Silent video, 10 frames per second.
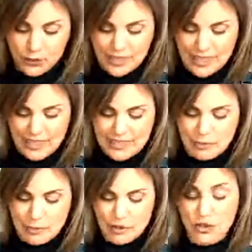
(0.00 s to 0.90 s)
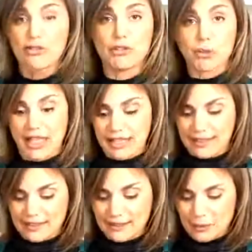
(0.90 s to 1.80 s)
nice, especially if you like a
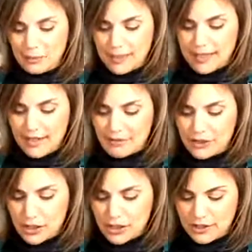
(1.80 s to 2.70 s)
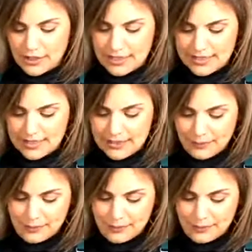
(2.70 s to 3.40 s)
little bit of tartness.